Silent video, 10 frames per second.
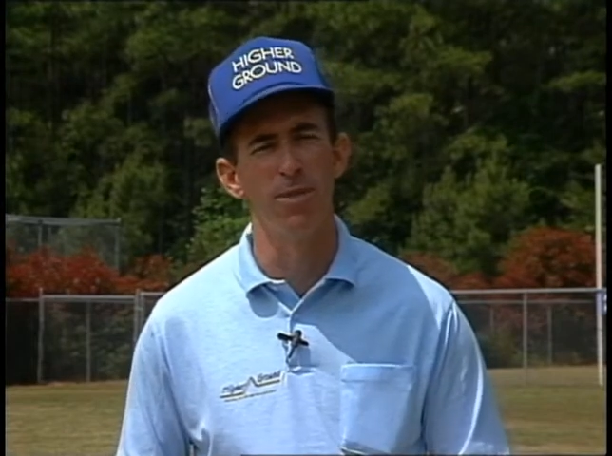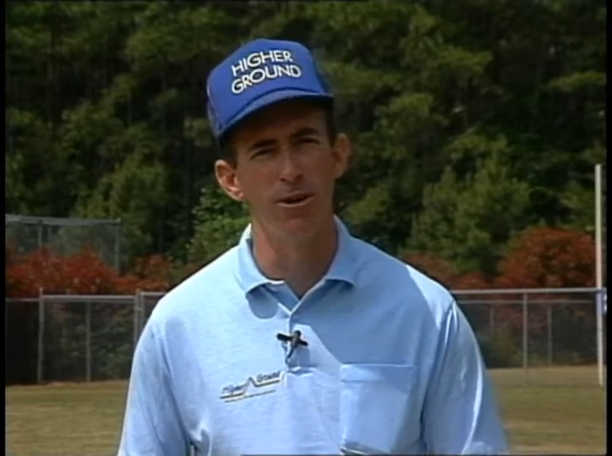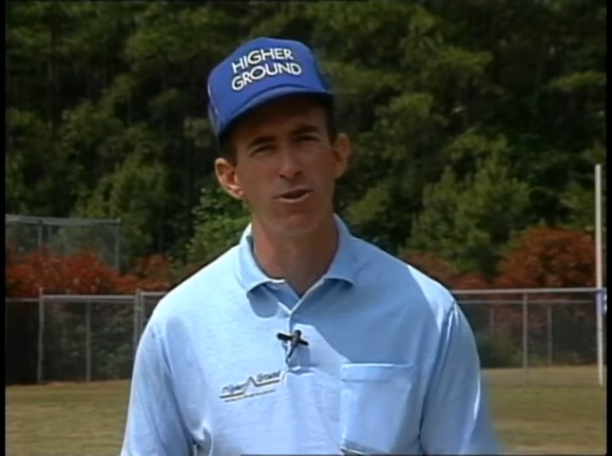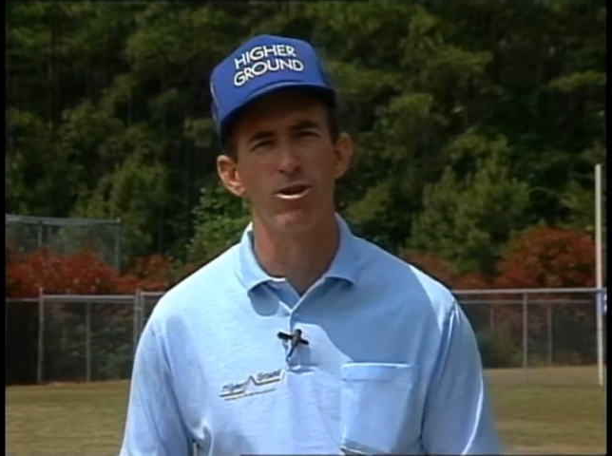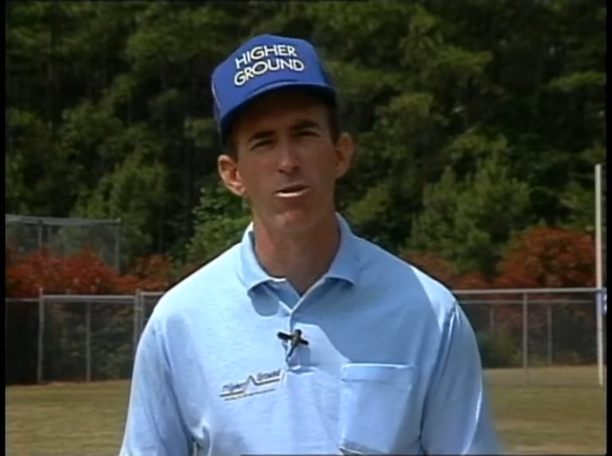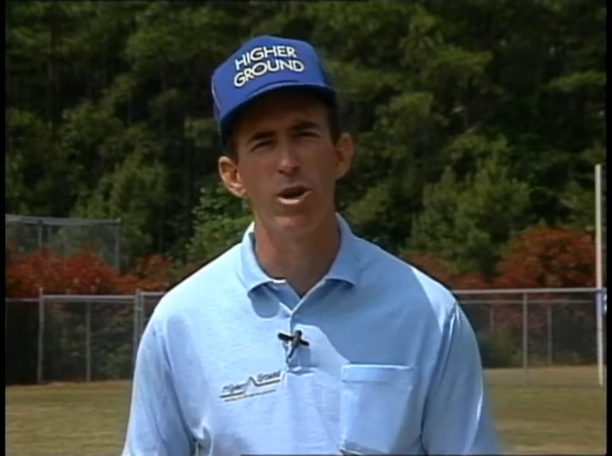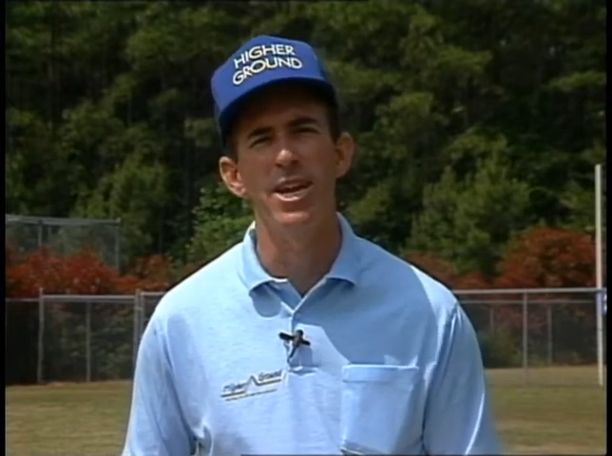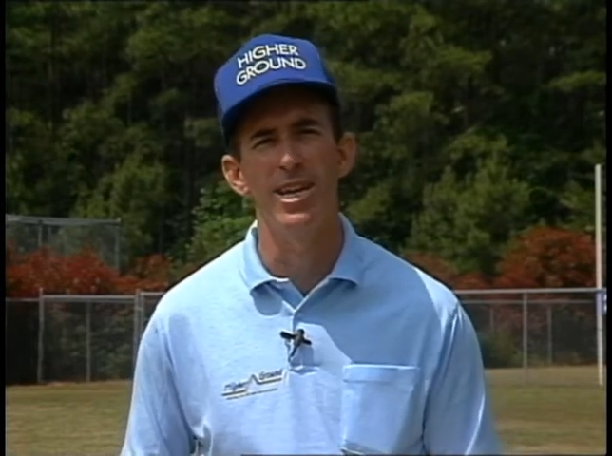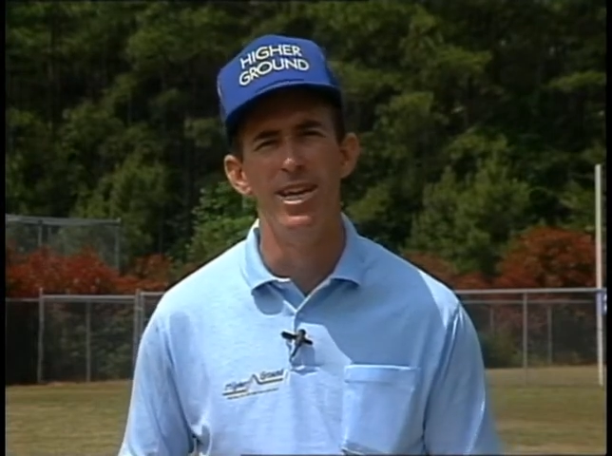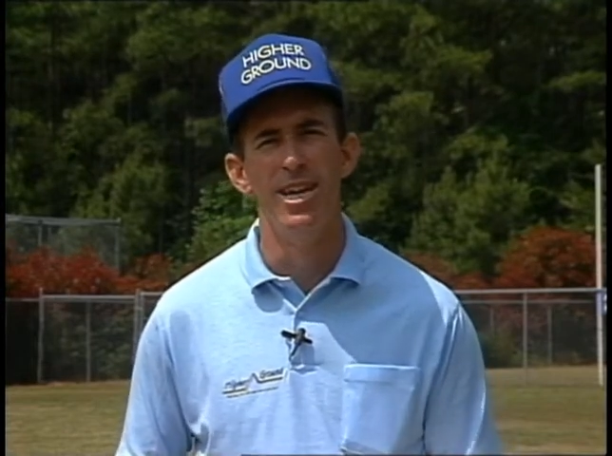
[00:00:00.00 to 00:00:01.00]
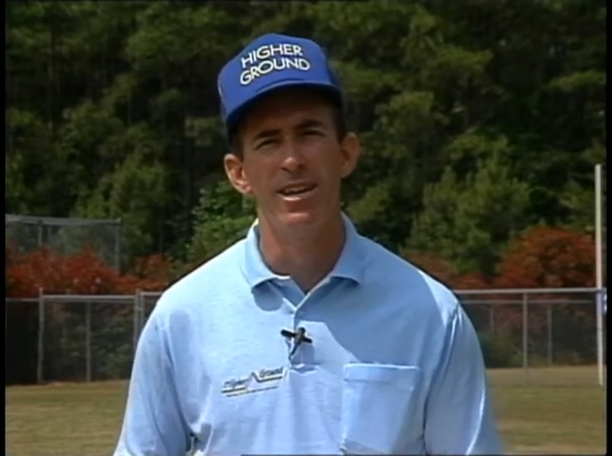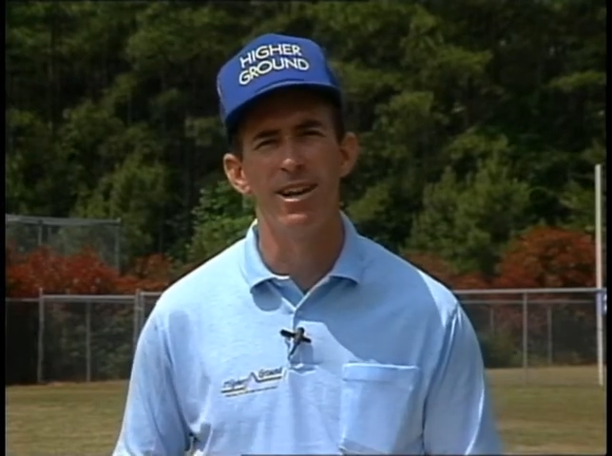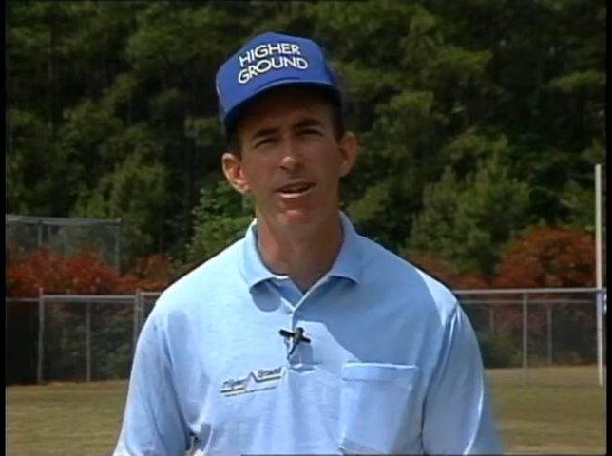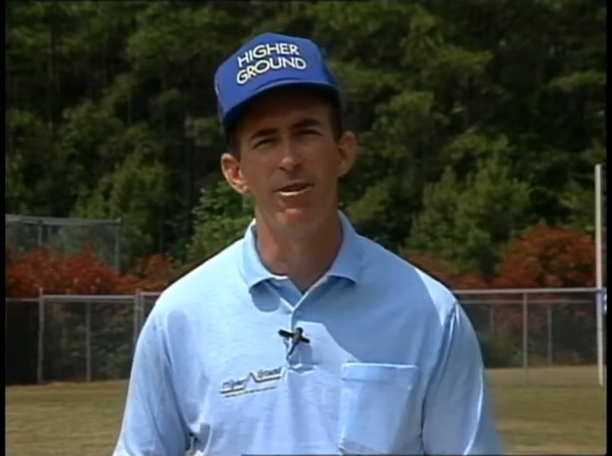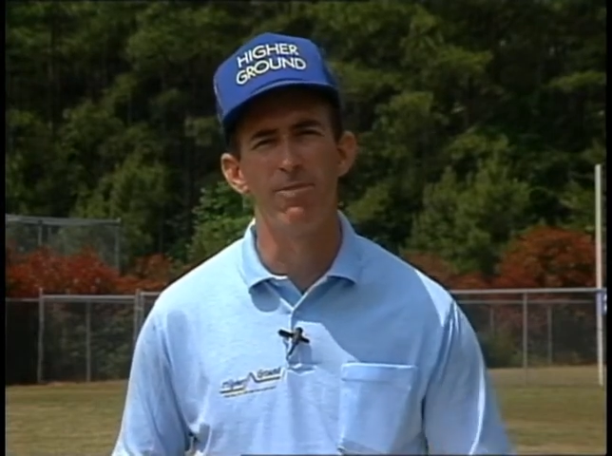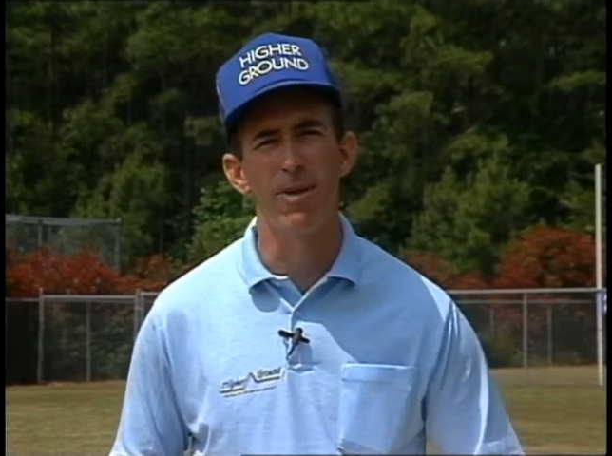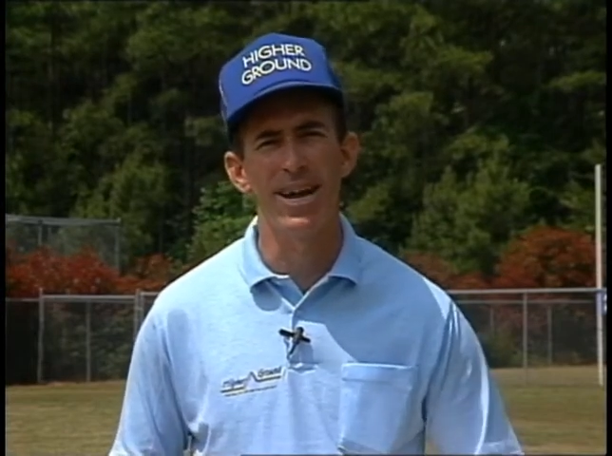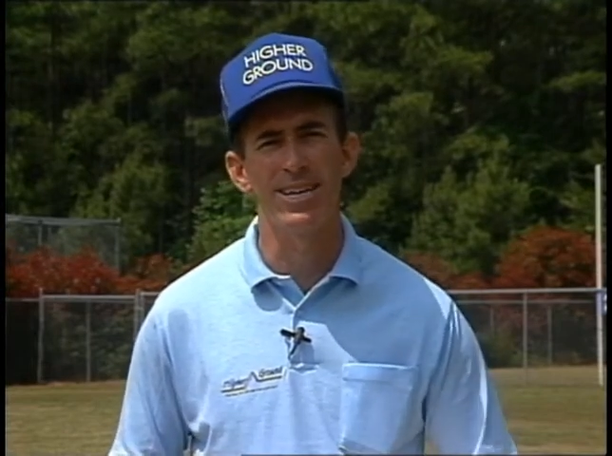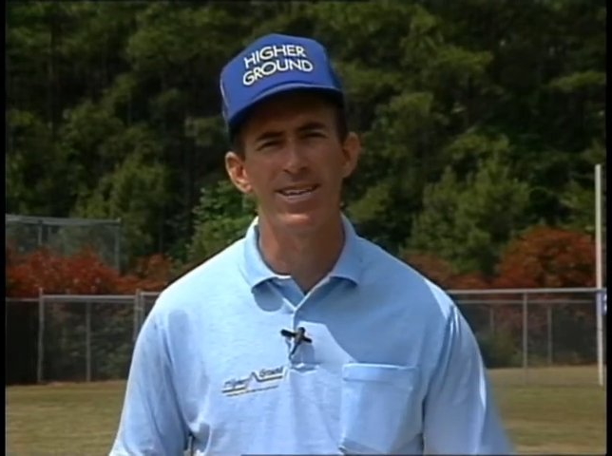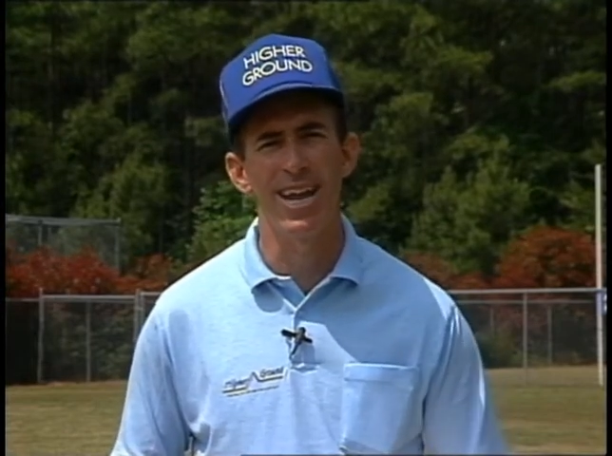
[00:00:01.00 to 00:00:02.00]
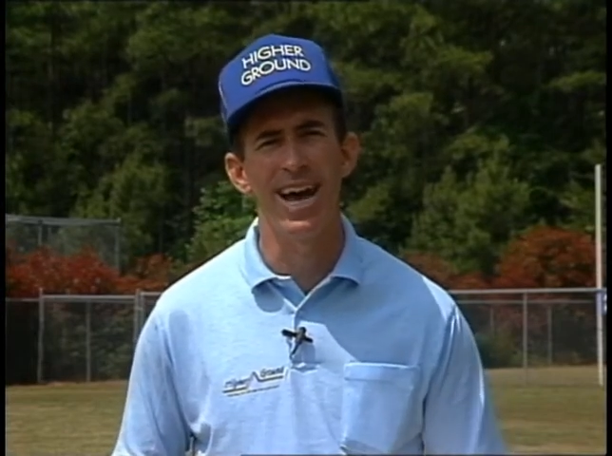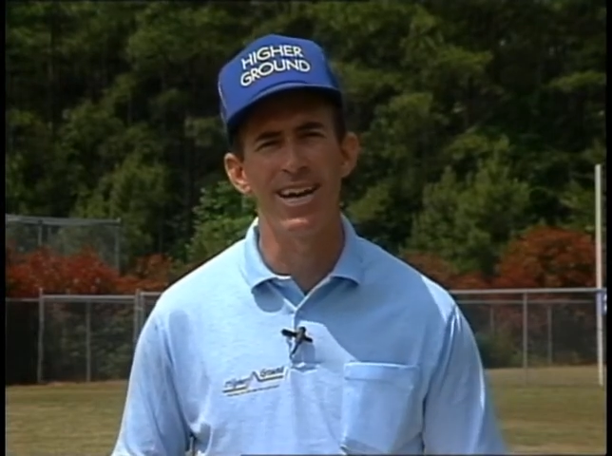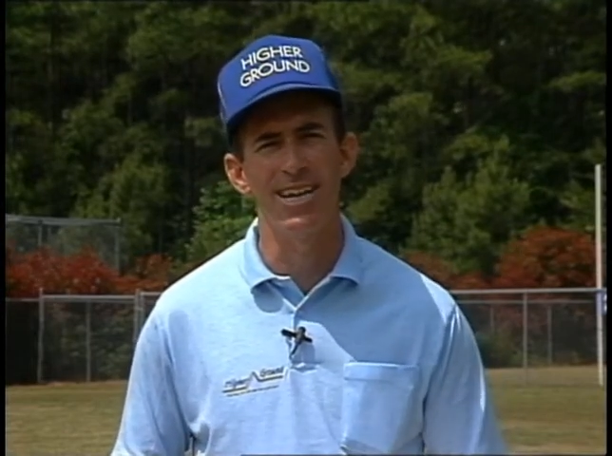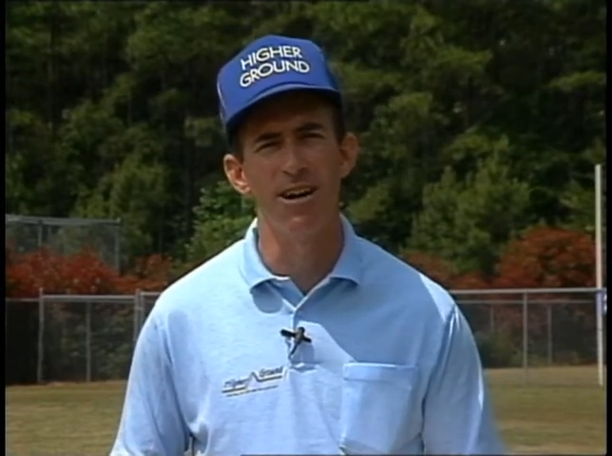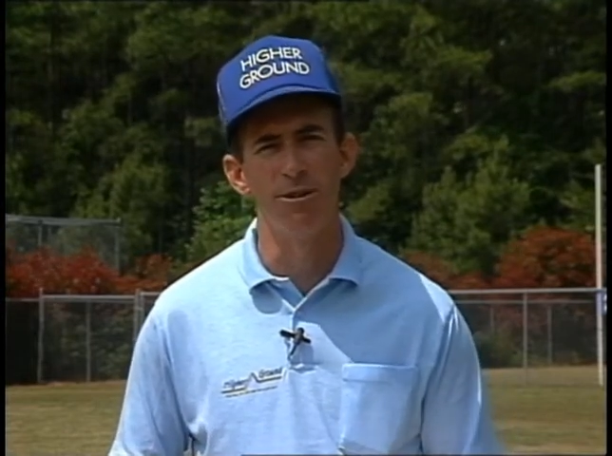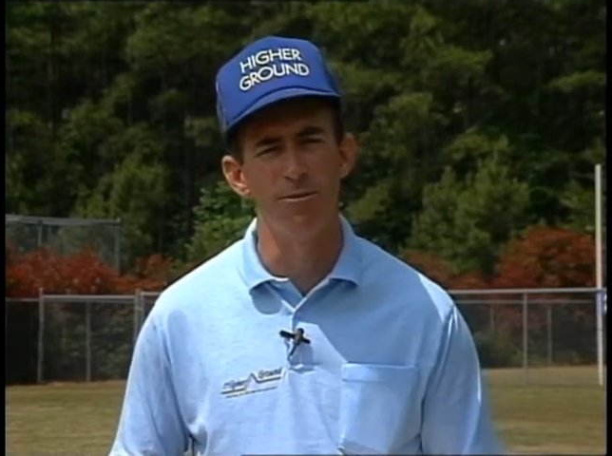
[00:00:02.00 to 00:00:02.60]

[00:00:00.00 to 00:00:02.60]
Those are great to learn to practice sliding on.